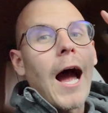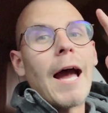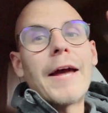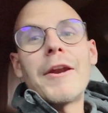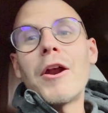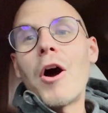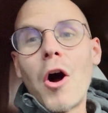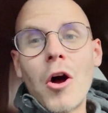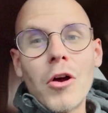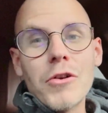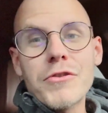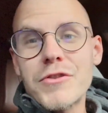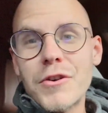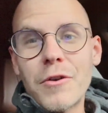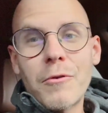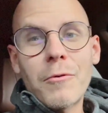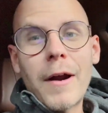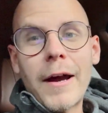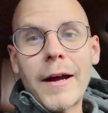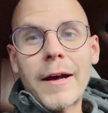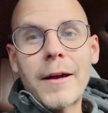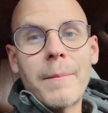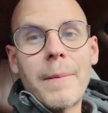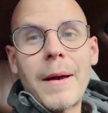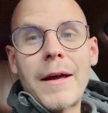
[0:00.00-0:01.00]
I'd also
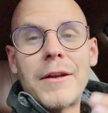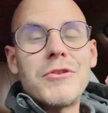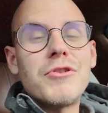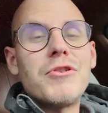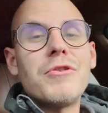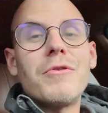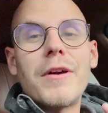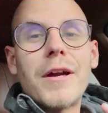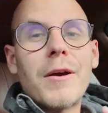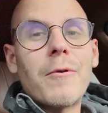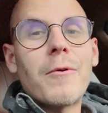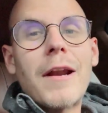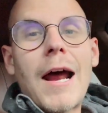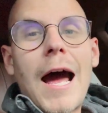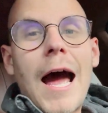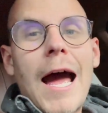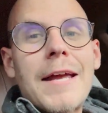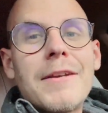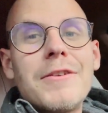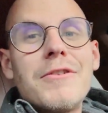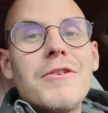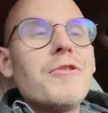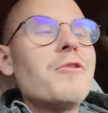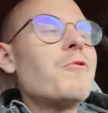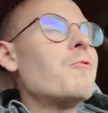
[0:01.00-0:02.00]
recommend doing what I
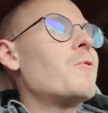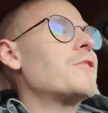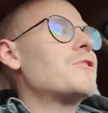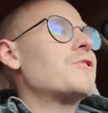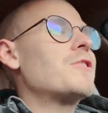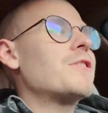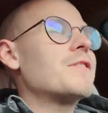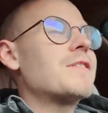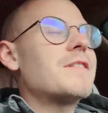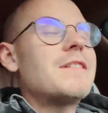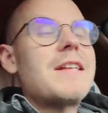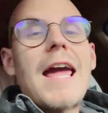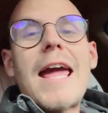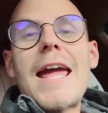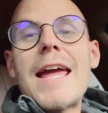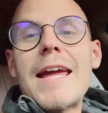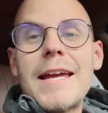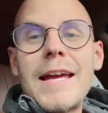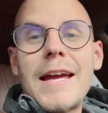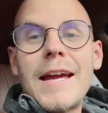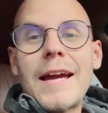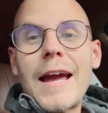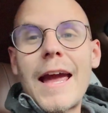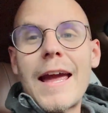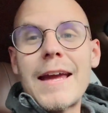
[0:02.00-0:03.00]
do, which is
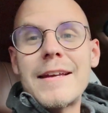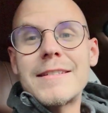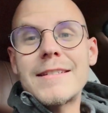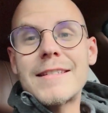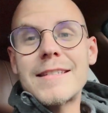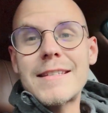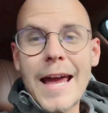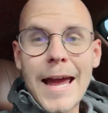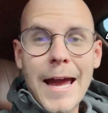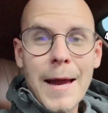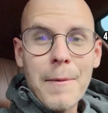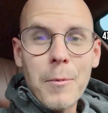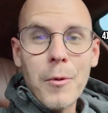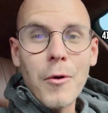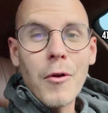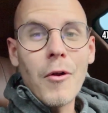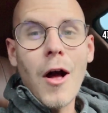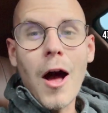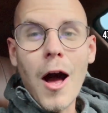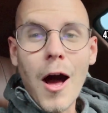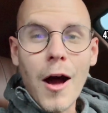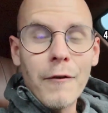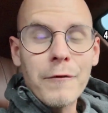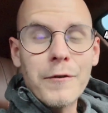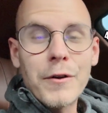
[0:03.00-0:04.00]
taking a
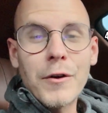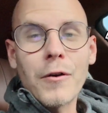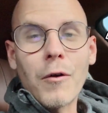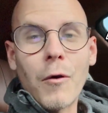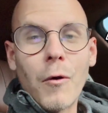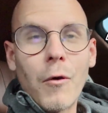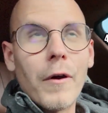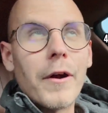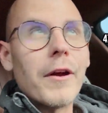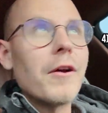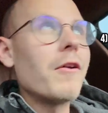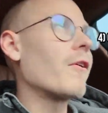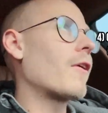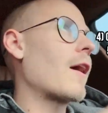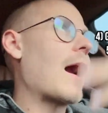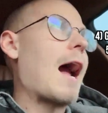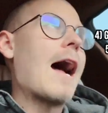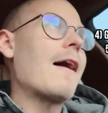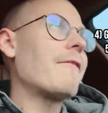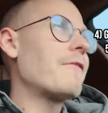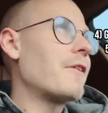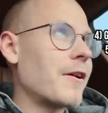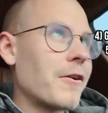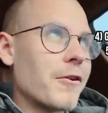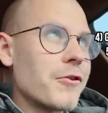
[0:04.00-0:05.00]
sample of your oil, or
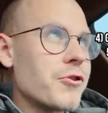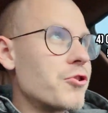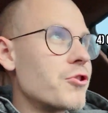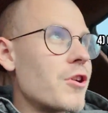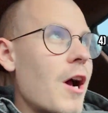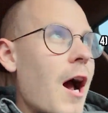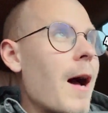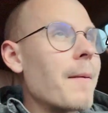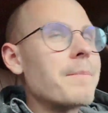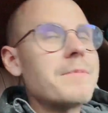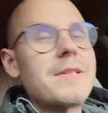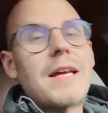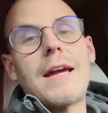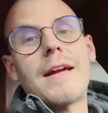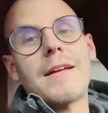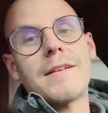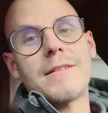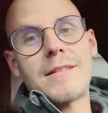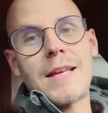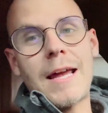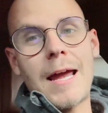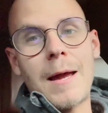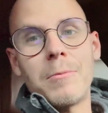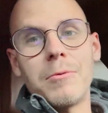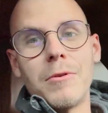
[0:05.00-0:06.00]
having your shop take a
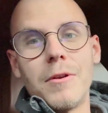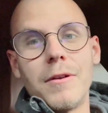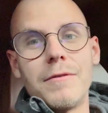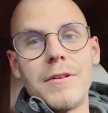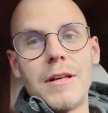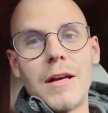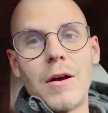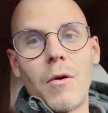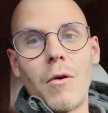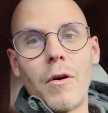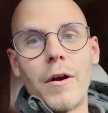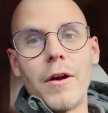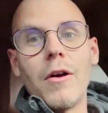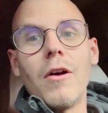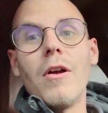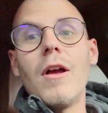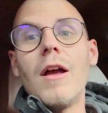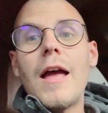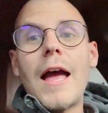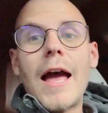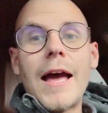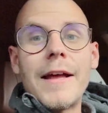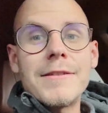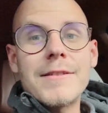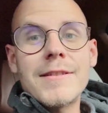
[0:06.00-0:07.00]
sample of the oil
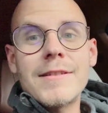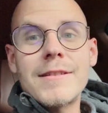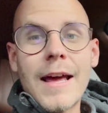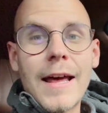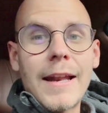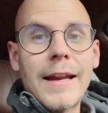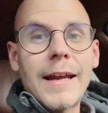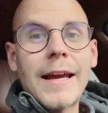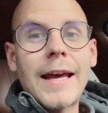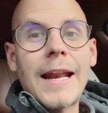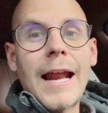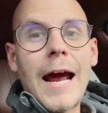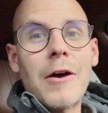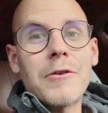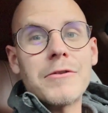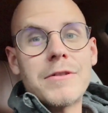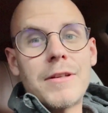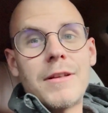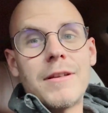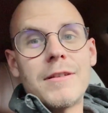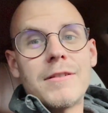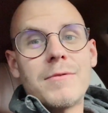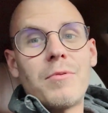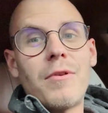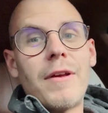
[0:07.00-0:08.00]
and sending it out
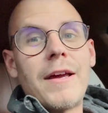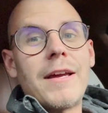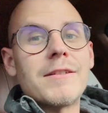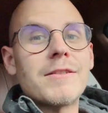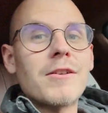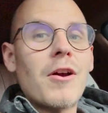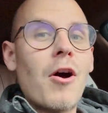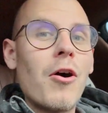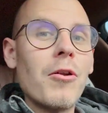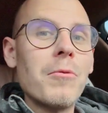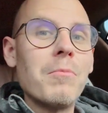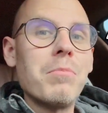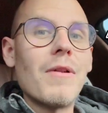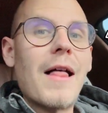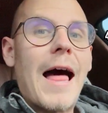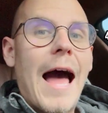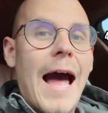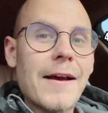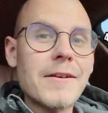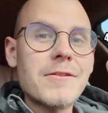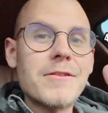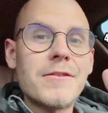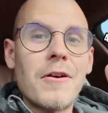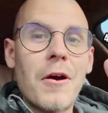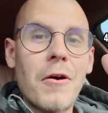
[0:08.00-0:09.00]
to this place called
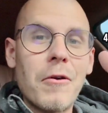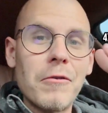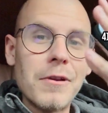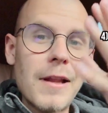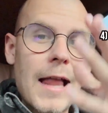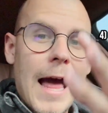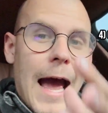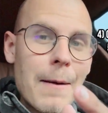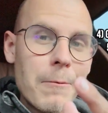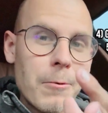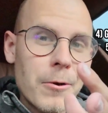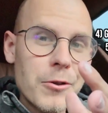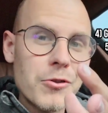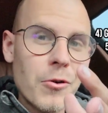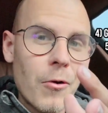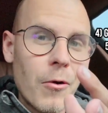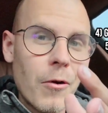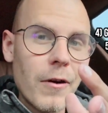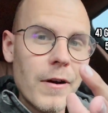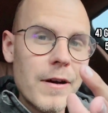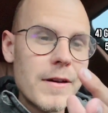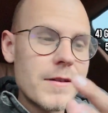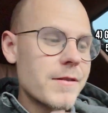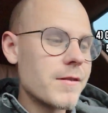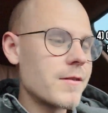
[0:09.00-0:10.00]
Blackstone
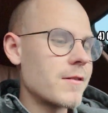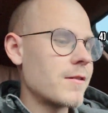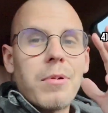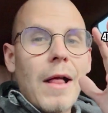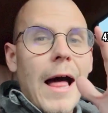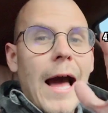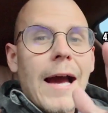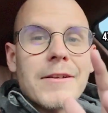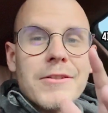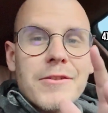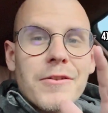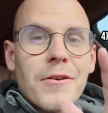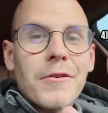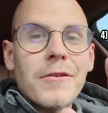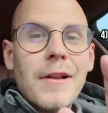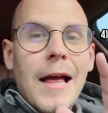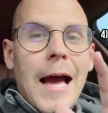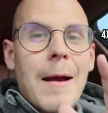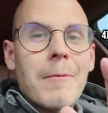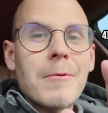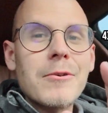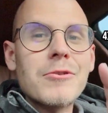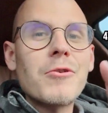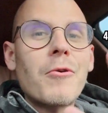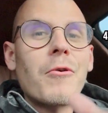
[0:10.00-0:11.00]
Laboratories. Blackstone
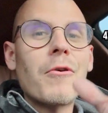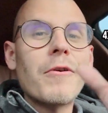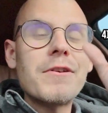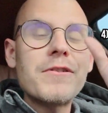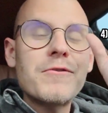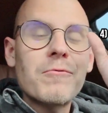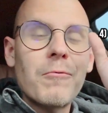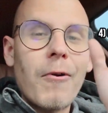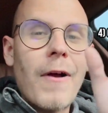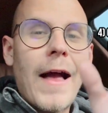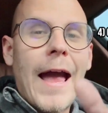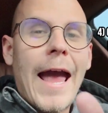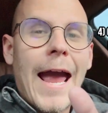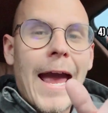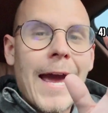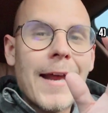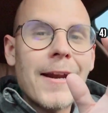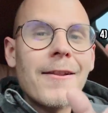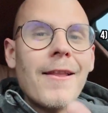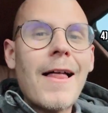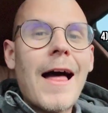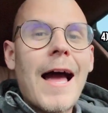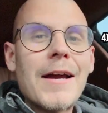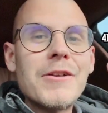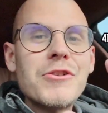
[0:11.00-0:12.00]
Laboratories will
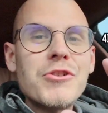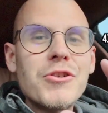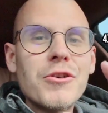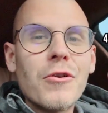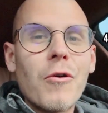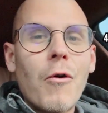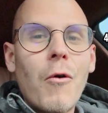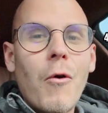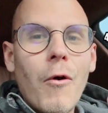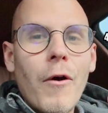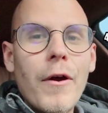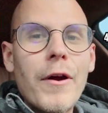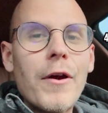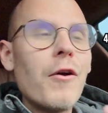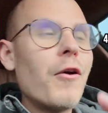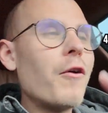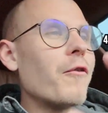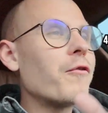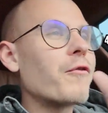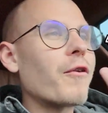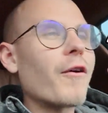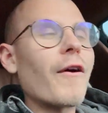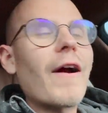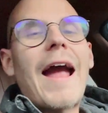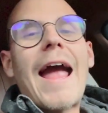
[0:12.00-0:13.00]
analyze your oil
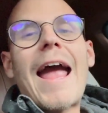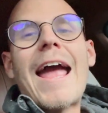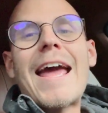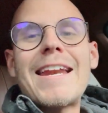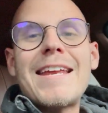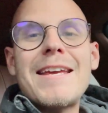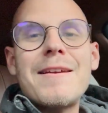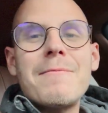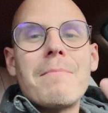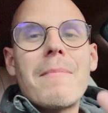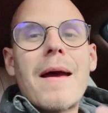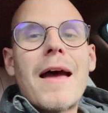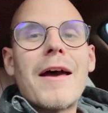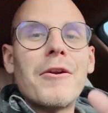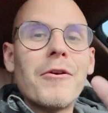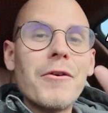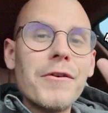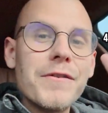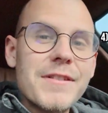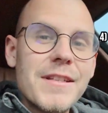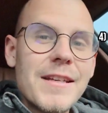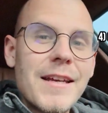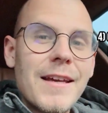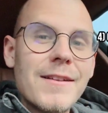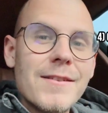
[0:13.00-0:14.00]
for any
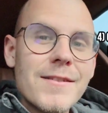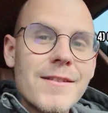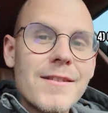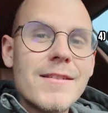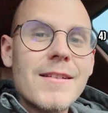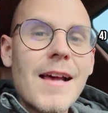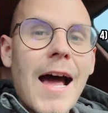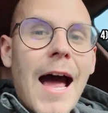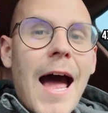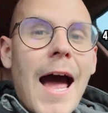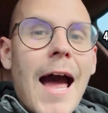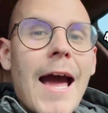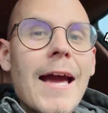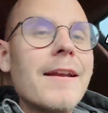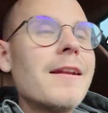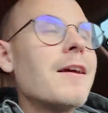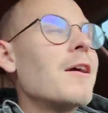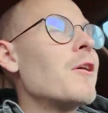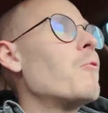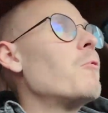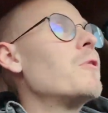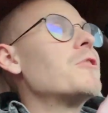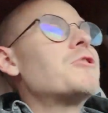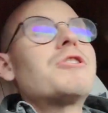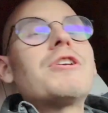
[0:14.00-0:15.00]
metals inside,
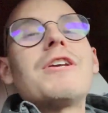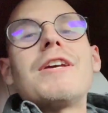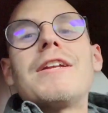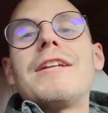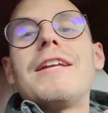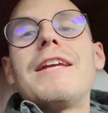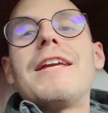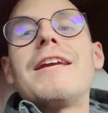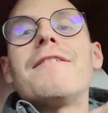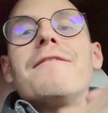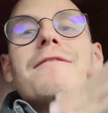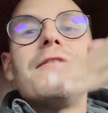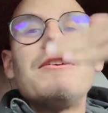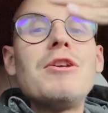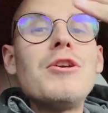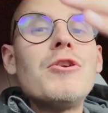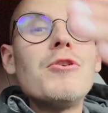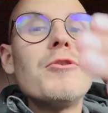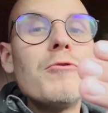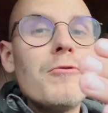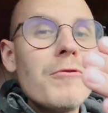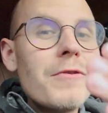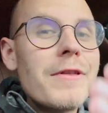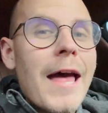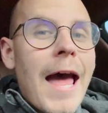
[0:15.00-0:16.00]
which can give
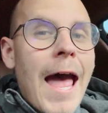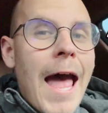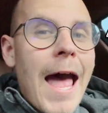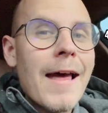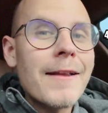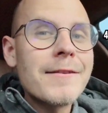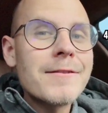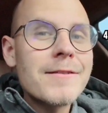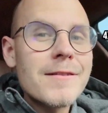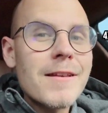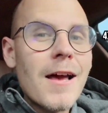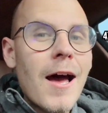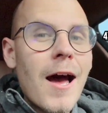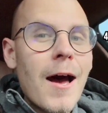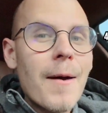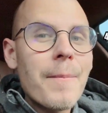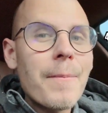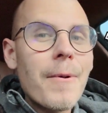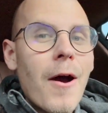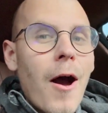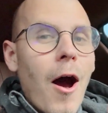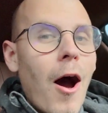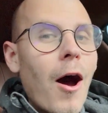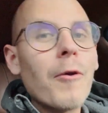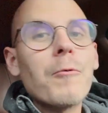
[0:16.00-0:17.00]
you the heads up
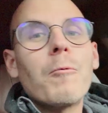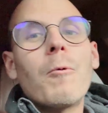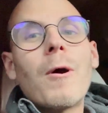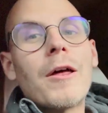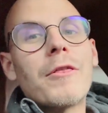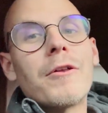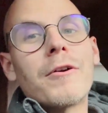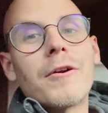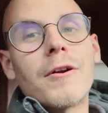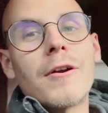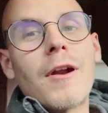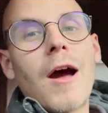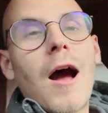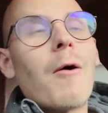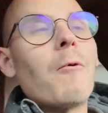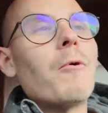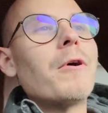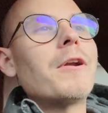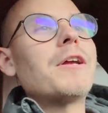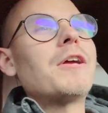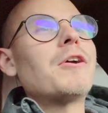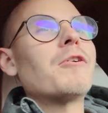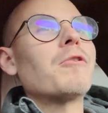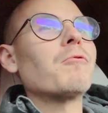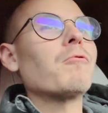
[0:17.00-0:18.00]
on whether or not
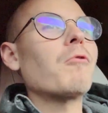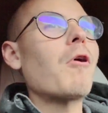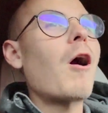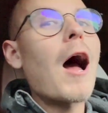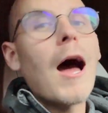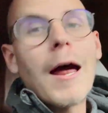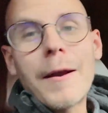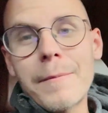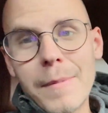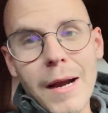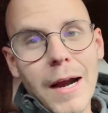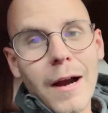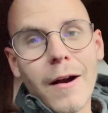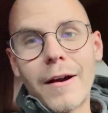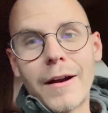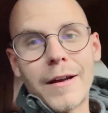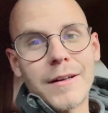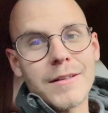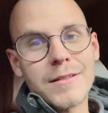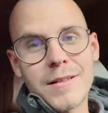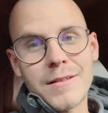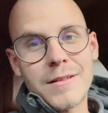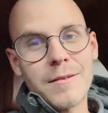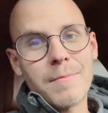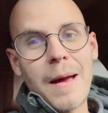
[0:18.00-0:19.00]
one of your rod
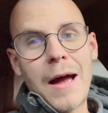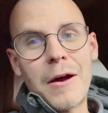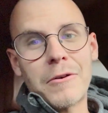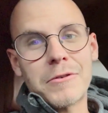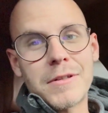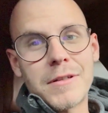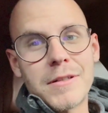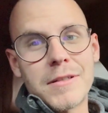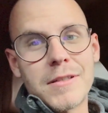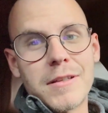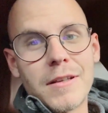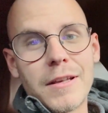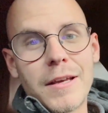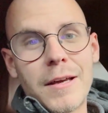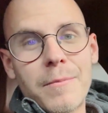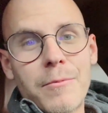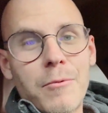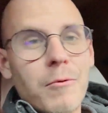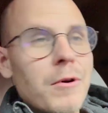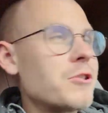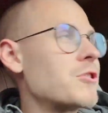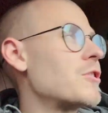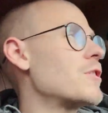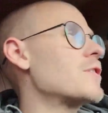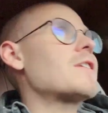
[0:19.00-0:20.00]
bearings is about to slip,
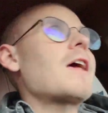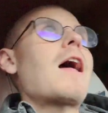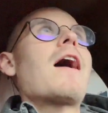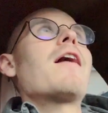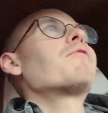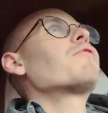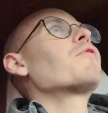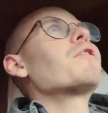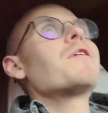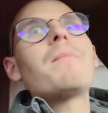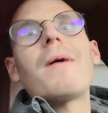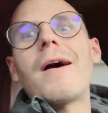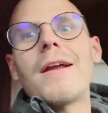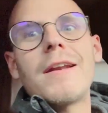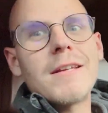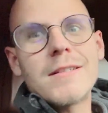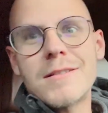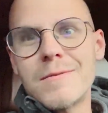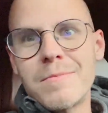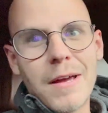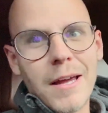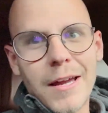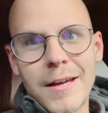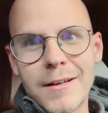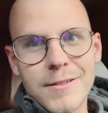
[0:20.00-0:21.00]
which is
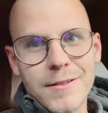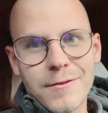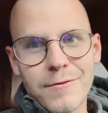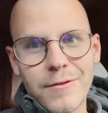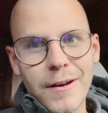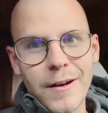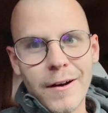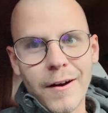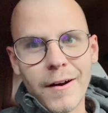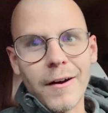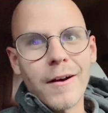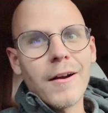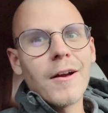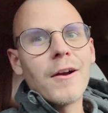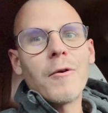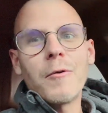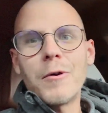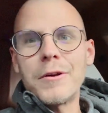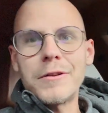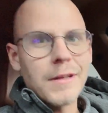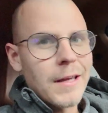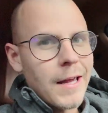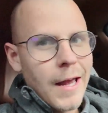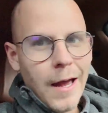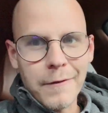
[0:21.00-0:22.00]
everybody's biggest fear
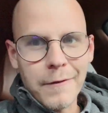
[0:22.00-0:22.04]
with the